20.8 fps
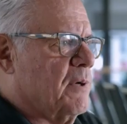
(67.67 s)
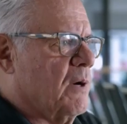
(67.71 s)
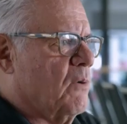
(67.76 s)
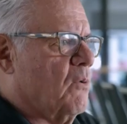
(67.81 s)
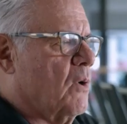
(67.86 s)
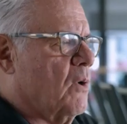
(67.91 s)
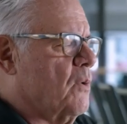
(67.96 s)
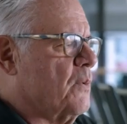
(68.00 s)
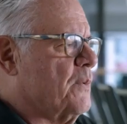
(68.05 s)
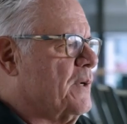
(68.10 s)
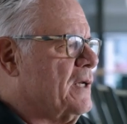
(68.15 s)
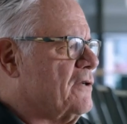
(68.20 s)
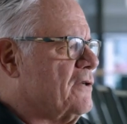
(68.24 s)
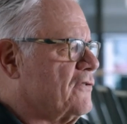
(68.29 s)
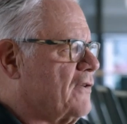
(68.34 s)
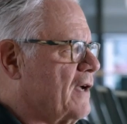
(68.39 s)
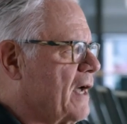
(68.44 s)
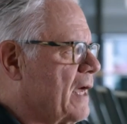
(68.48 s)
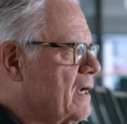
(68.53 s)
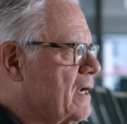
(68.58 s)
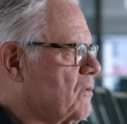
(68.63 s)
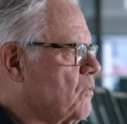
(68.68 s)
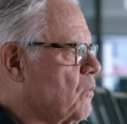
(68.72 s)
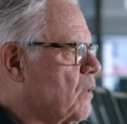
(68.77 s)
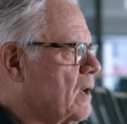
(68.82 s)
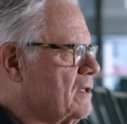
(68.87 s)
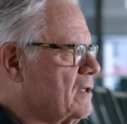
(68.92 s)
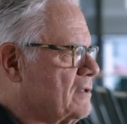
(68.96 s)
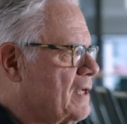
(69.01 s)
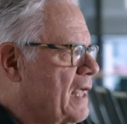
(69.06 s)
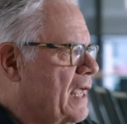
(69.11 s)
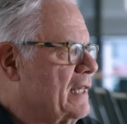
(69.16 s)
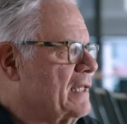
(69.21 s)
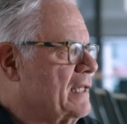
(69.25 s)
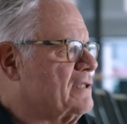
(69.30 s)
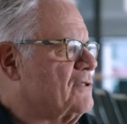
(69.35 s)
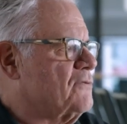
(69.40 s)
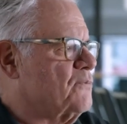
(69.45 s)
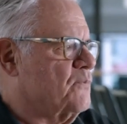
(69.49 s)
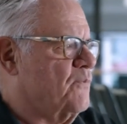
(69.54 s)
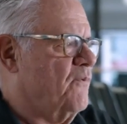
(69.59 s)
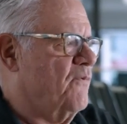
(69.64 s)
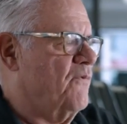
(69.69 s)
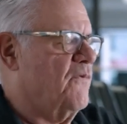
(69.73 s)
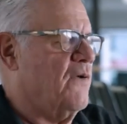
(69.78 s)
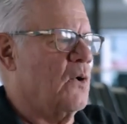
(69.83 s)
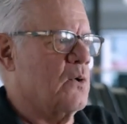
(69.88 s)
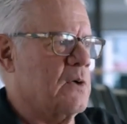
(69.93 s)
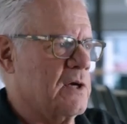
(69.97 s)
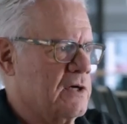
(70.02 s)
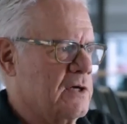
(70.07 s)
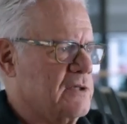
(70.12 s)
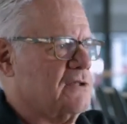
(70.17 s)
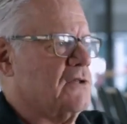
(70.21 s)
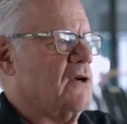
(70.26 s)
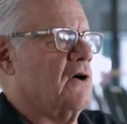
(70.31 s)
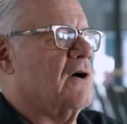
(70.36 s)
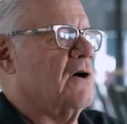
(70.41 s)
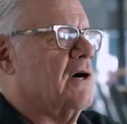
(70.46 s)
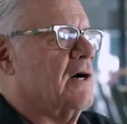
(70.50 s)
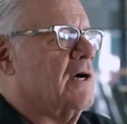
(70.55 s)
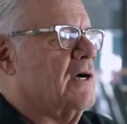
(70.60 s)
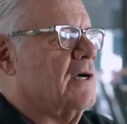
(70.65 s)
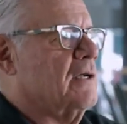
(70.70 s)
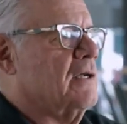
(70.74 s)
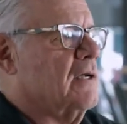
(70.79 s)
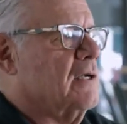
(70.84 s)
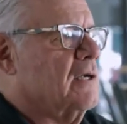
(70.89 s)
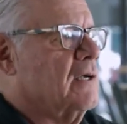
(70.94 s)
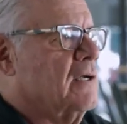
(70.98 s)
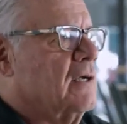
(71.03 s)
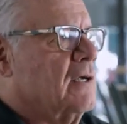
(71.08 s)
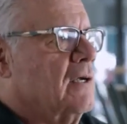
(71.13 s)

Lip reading: But what we decided was, hey, let's focus on